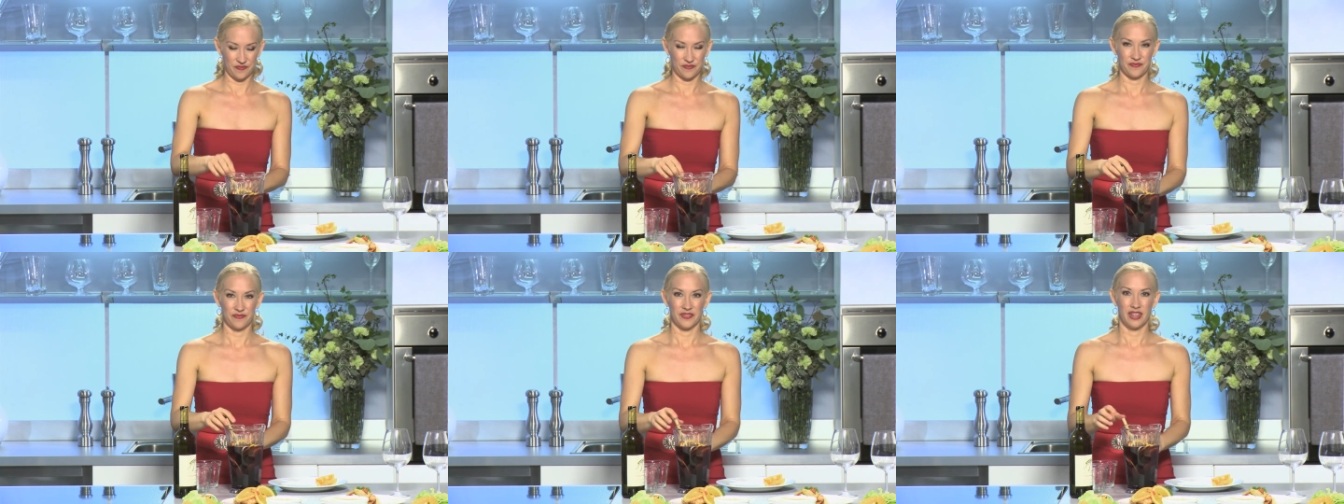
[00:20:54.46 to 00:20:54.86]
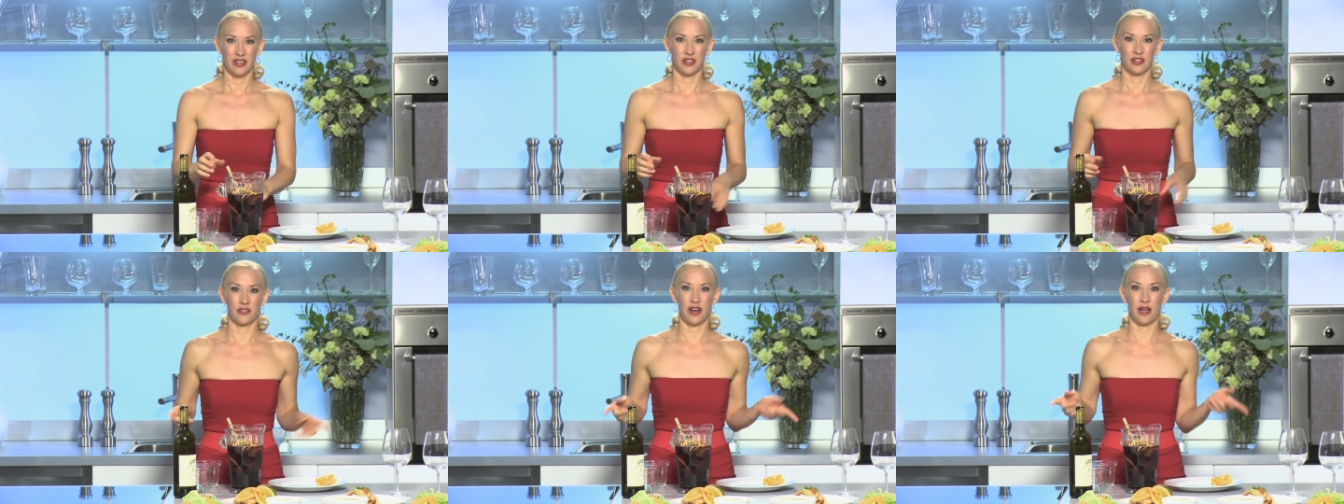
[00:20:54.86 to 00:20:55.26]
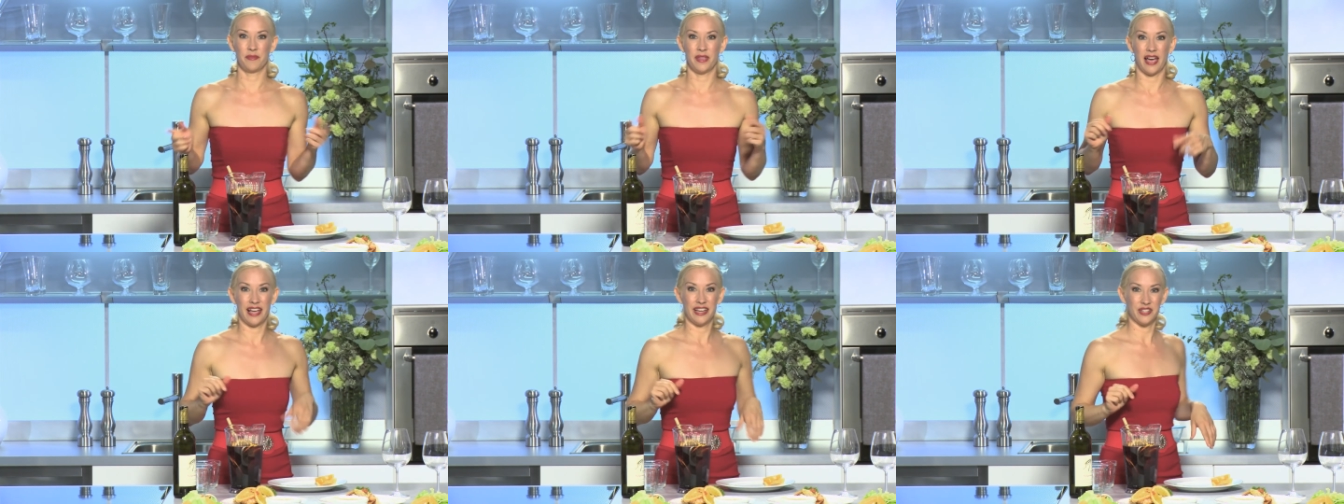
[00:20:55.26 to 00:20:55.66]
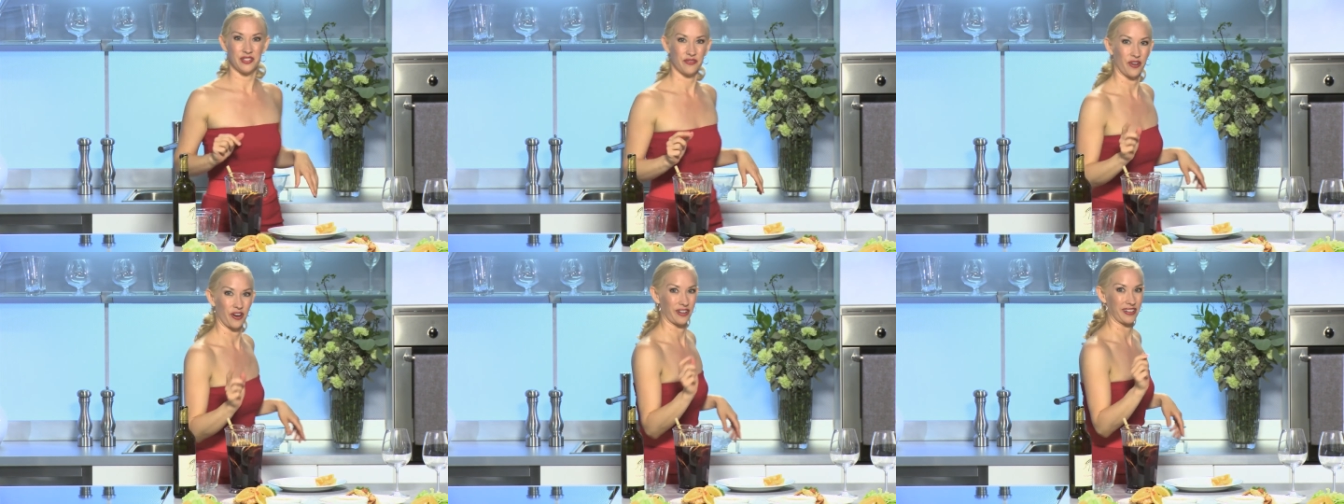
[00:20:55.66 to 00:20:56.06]
I'm gonna grab the ice
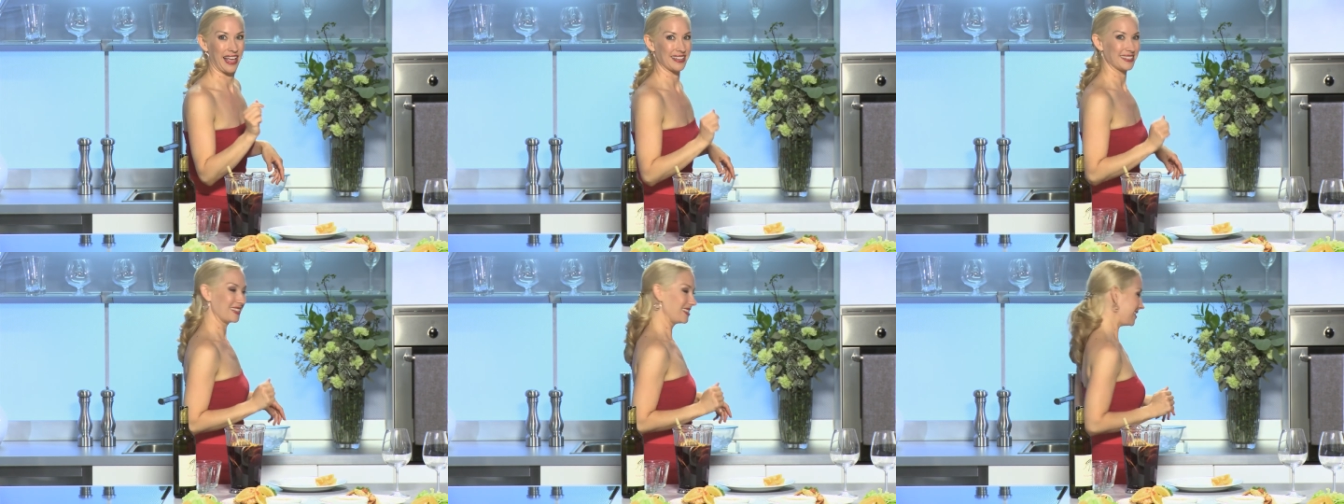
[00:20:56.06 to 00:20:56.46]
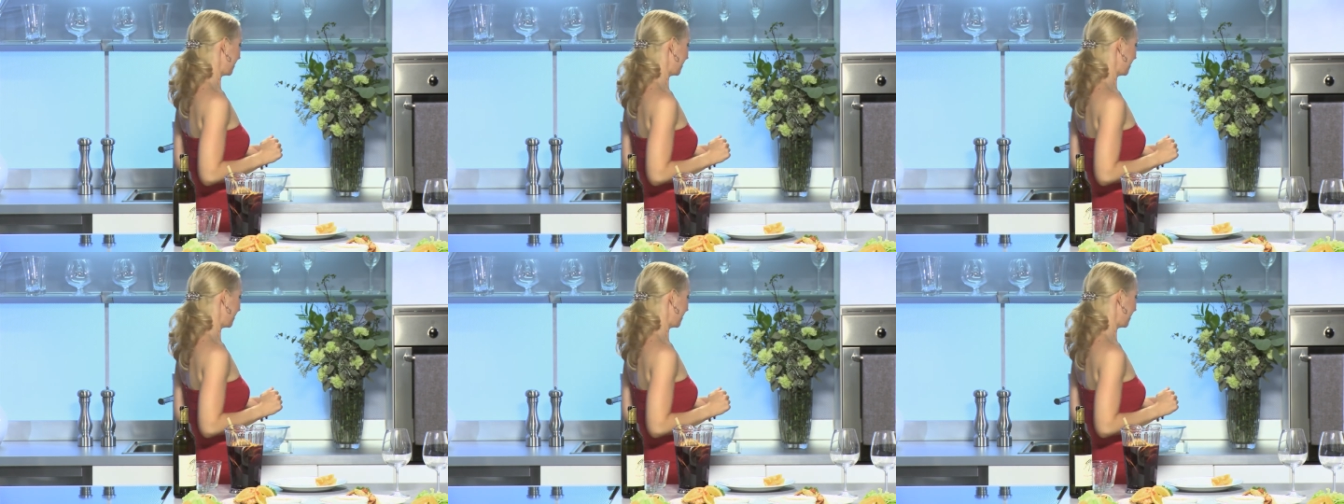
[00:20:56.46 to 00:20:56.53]
for our glasses.